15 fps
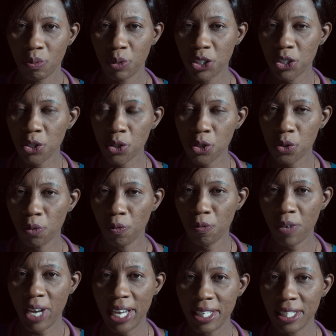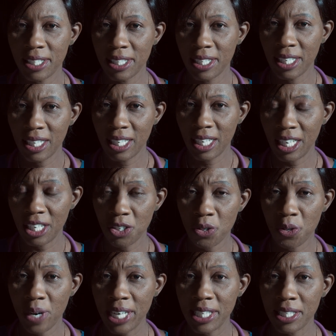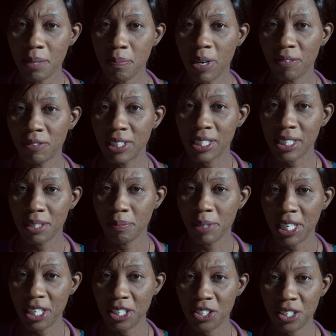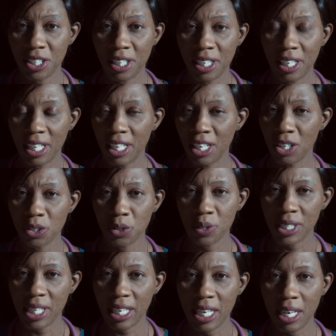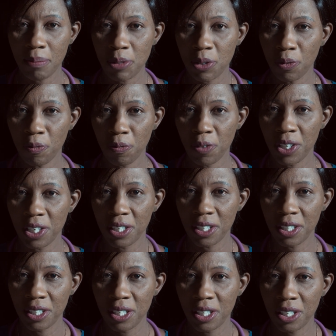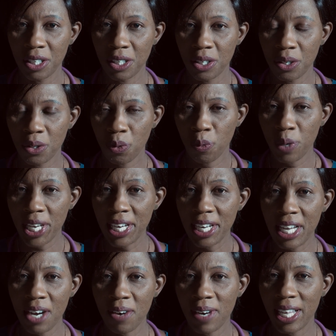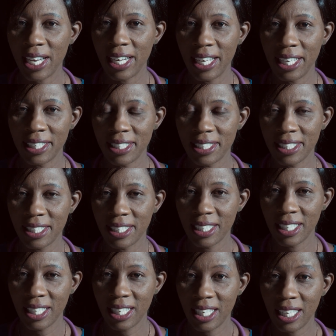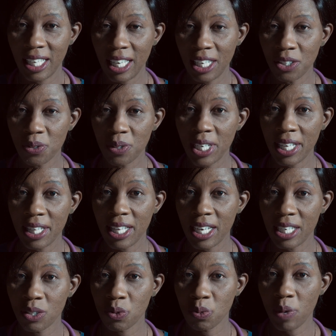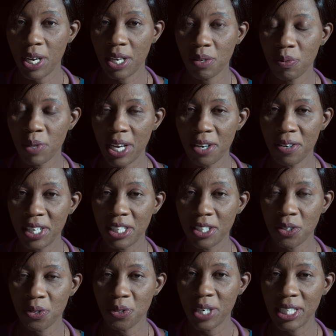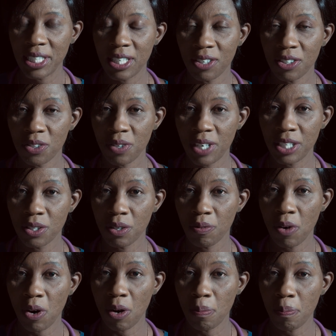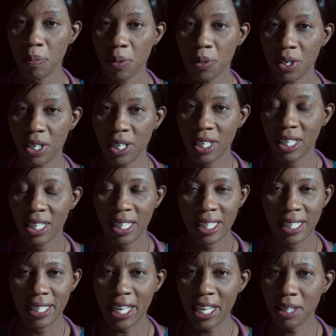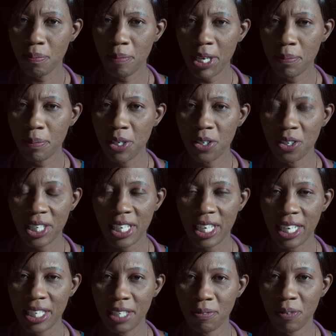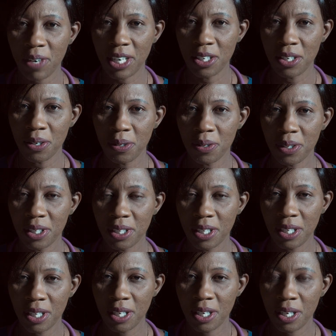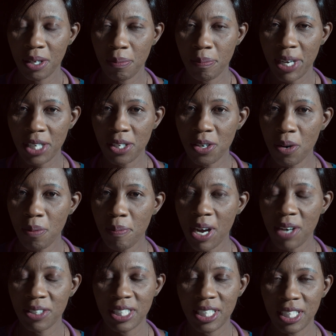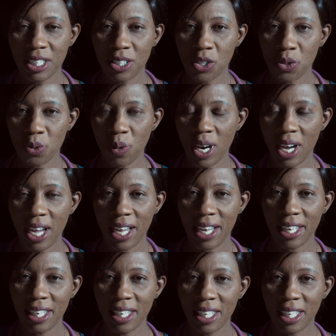We choose to fight and to rise above discrimination and not to succumb to fear. We are now alert, and together as one, we are ready to raise our strides of hope. Death might be knocking at the front door, but no mountain is too high,